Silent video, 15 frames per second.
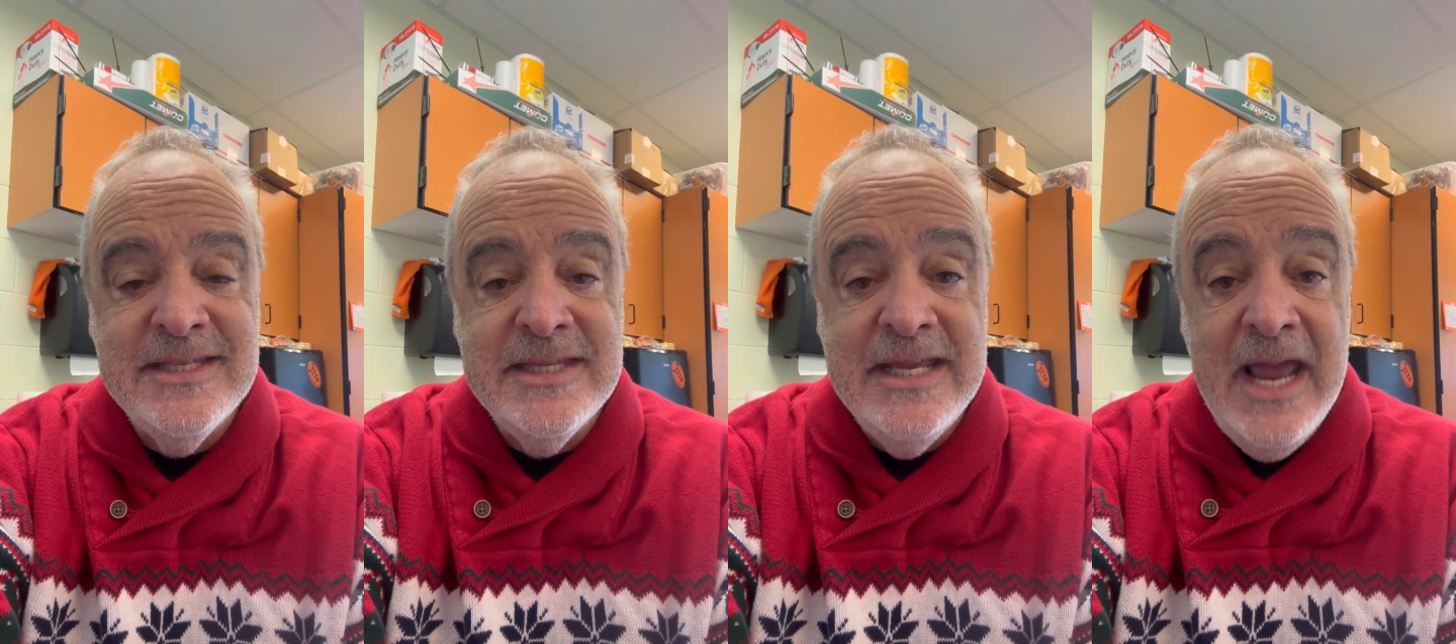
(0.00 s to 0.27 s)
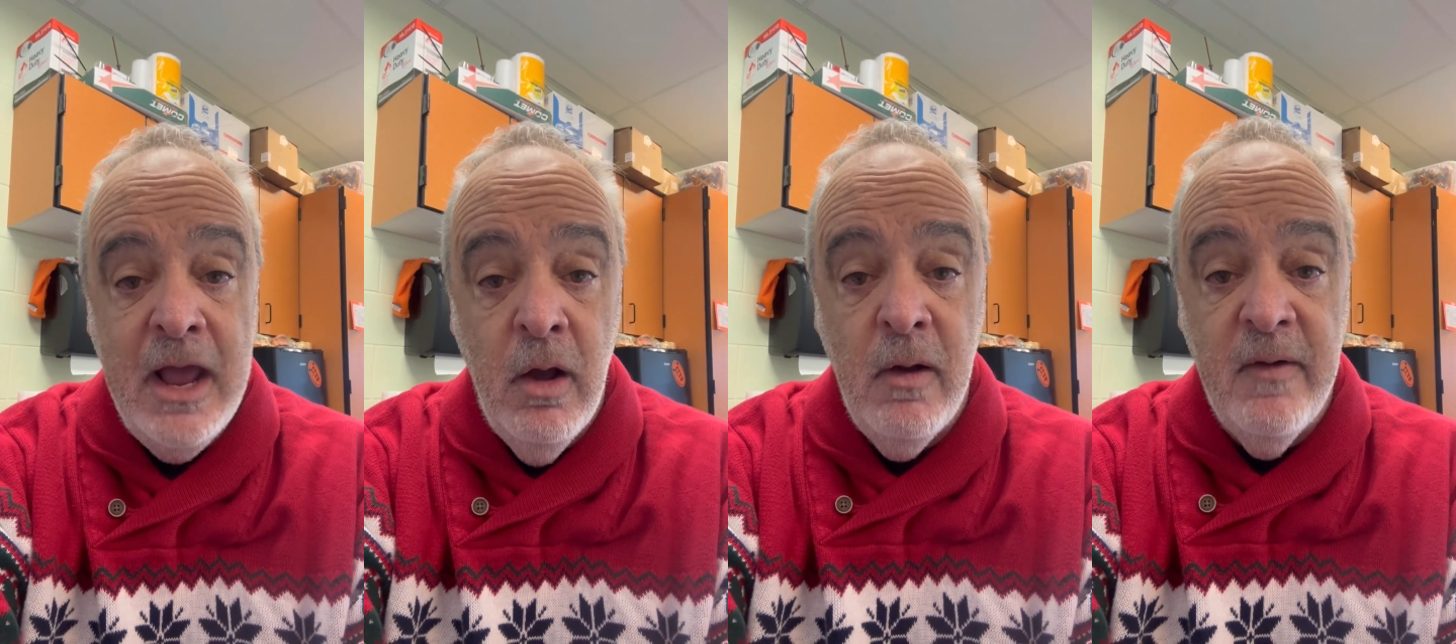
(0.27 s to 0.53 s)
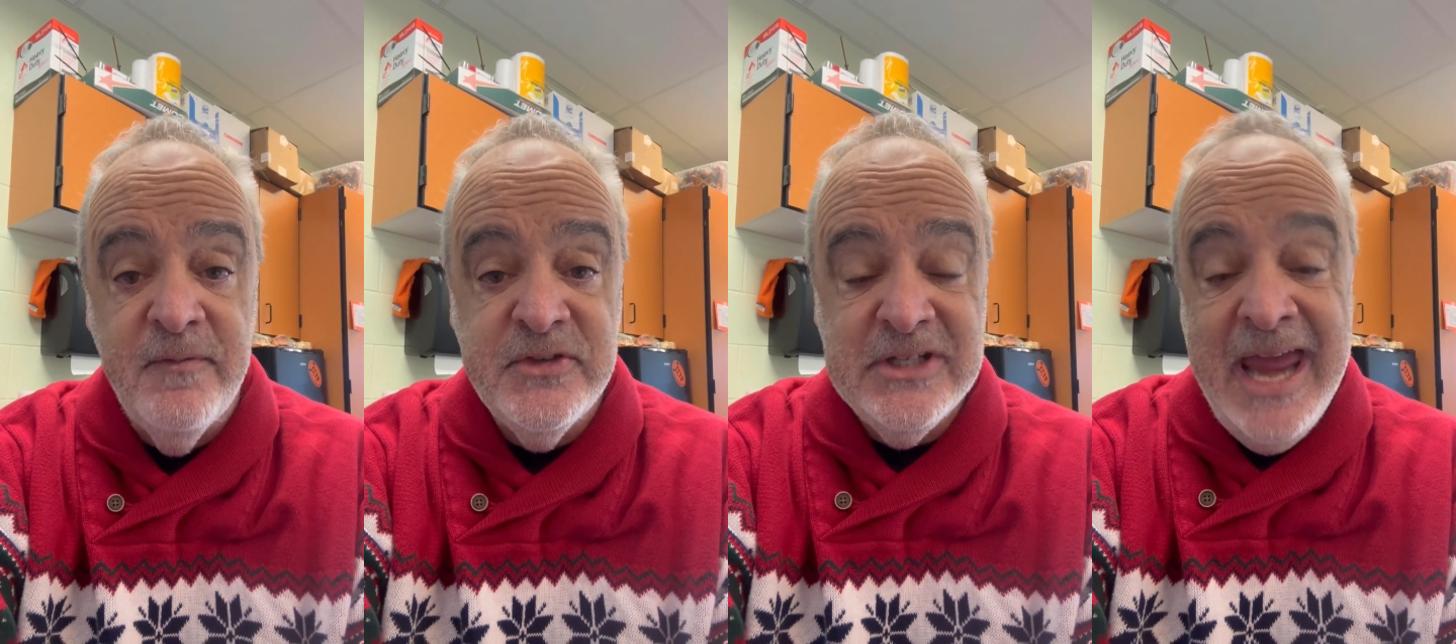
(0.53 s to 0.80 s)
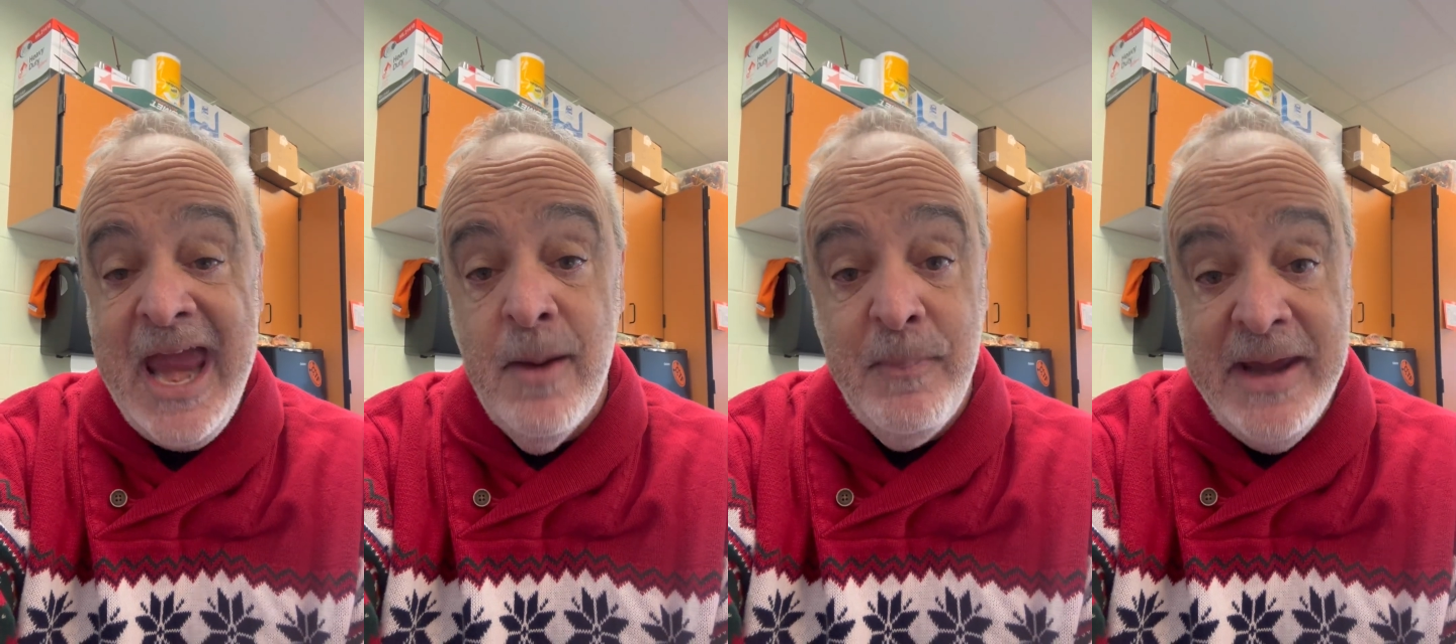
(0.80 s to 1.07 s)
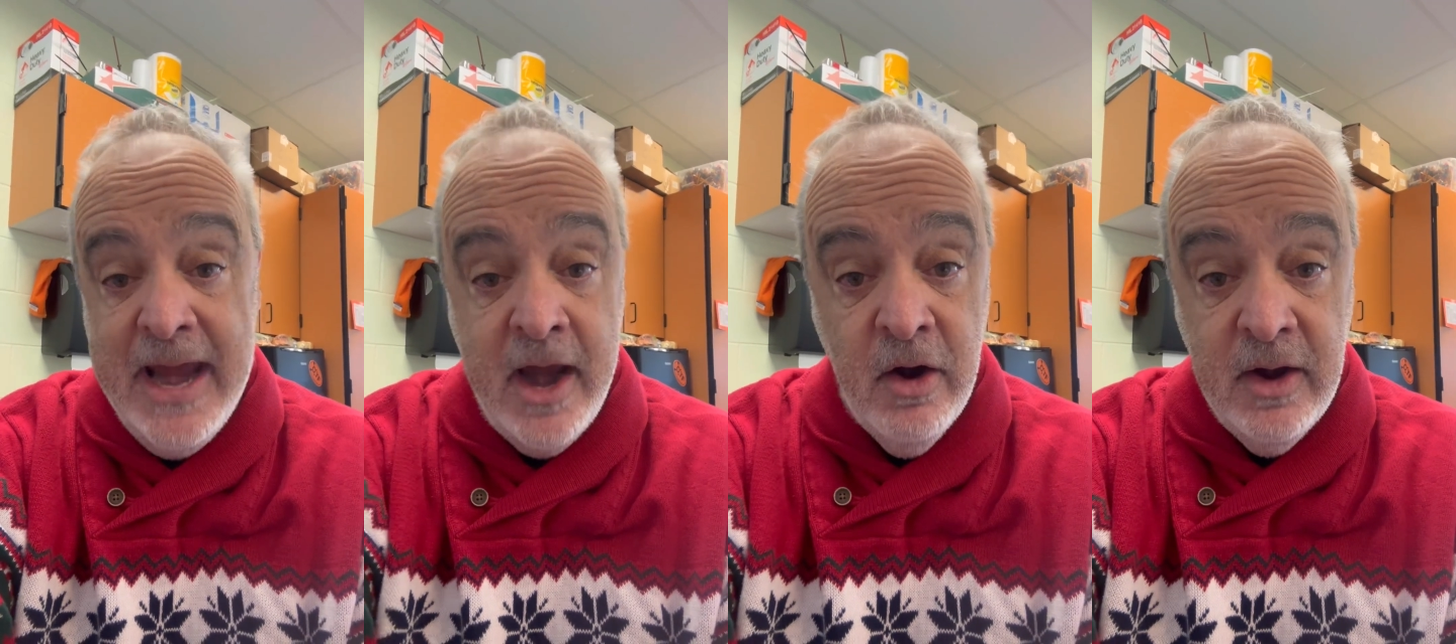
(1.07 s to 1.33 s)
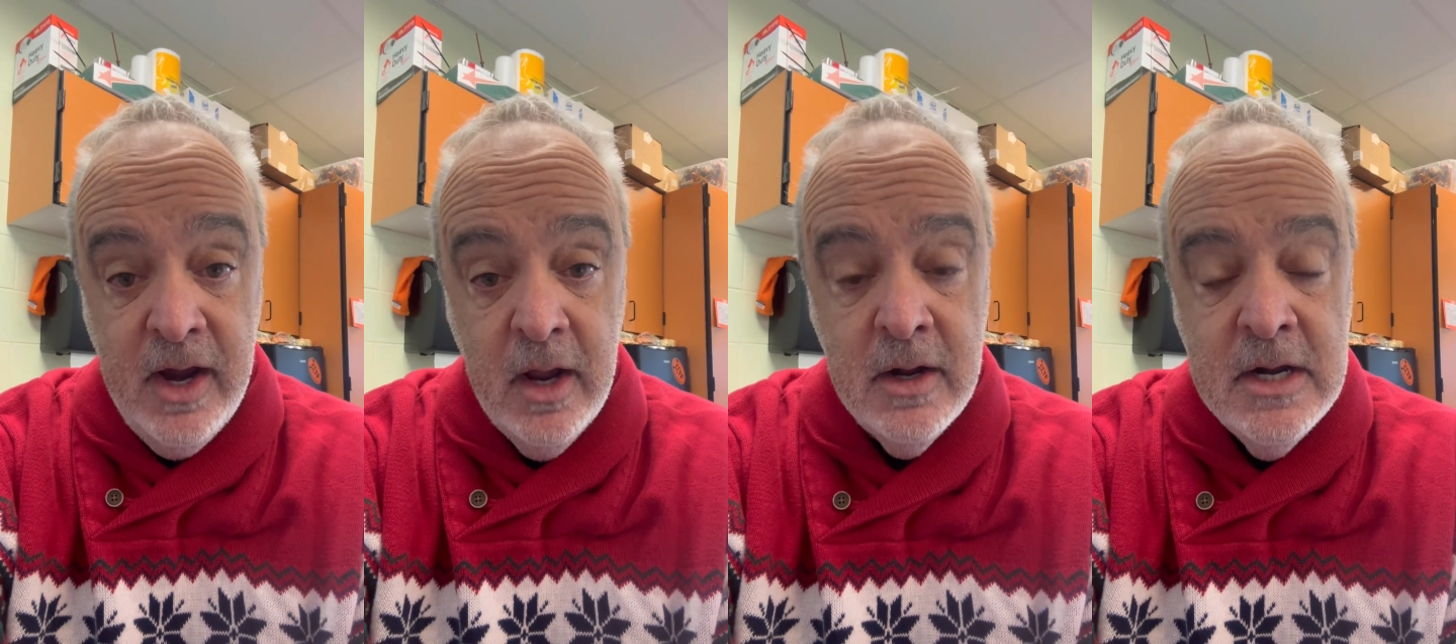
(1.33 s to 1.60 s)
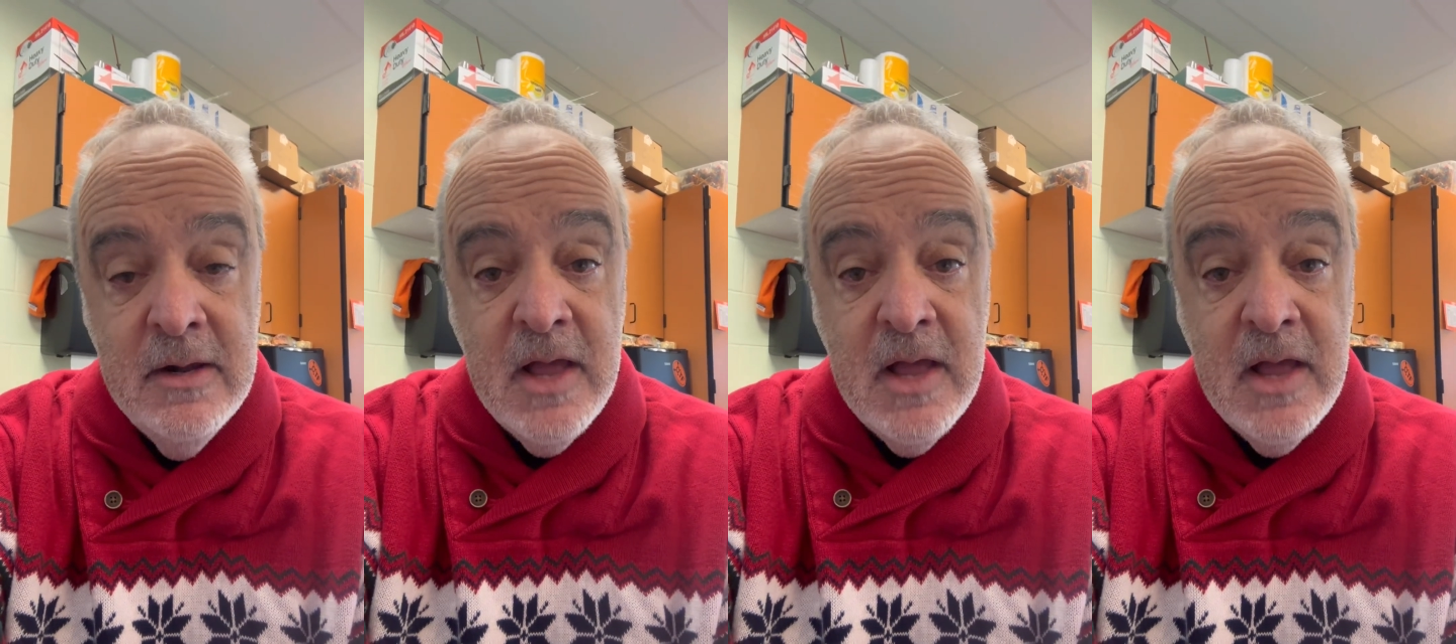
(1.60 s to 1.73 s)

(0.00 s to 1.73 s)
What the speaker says: the elves camping area.